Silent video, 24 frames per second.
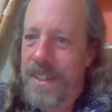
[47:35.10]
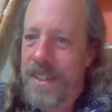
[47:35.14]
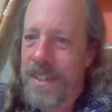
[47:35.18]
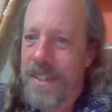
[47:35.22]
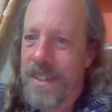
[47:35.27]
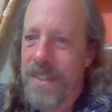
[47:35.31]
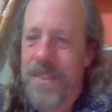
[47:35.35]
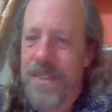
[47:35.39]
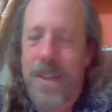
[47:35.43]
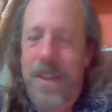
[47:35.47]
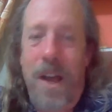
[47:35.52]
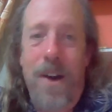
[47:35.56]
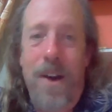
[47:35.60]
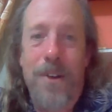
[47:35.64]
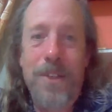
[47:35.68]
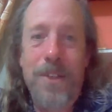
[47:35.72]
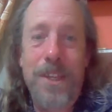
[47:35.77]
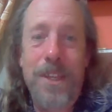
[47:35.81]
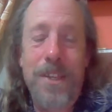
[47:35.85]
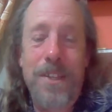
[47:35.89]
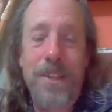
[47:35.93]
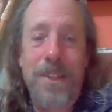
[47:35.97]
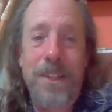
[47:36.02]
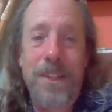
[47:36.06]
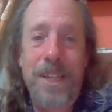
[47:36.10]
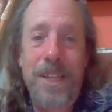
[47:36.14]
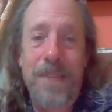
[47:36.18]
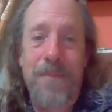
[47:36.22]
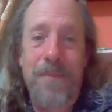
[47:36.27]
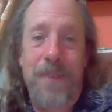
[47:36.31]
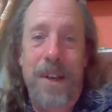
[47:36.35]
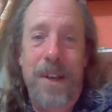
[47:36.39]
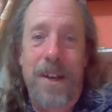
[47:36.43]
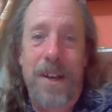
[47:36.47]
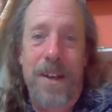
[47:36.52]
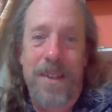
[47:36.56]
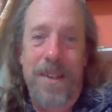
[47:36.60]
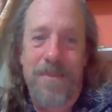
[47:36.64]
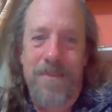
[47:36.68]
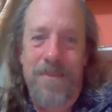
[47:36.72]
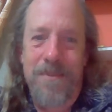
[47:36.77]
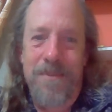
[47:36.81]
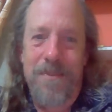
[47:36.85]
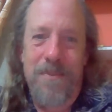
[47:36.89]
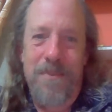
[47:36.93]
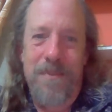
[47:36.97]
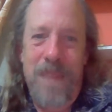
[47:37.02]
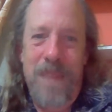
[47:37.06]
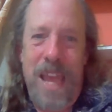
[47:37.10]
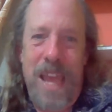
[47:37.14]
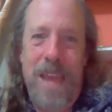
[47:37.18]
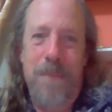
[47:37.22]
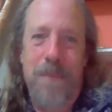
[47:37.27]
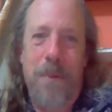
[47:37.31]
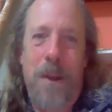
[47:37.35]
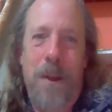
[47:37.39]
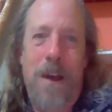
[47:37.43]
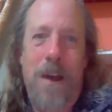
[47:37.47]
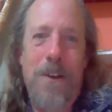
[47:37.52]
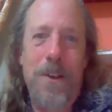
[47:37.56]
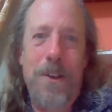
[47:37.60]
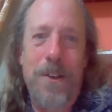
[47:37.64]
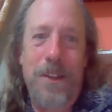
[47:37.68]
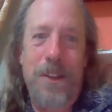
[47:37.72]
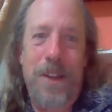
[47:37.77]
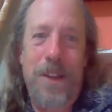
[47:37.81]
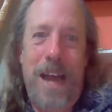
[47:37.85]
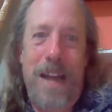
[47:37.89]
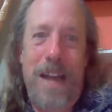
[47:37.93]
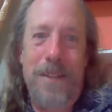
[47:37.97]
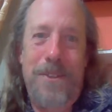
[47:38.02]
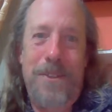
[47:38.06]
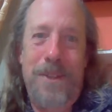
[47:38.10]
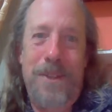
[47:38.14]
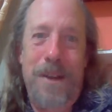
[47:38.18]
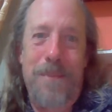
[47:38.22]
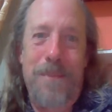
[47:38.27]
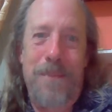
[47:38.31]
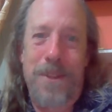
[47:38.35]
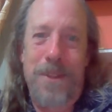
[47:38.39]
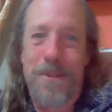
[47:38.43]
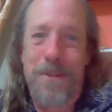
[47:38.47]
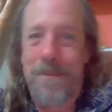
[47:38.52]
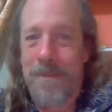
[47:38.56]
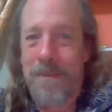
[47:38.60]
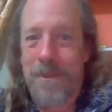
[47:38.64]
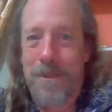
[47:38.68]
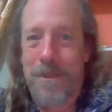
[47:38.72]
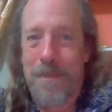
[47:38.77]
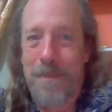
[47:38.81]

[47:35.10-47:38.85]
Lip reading: It's all good, clean fun. Hey, we're all going to die of something.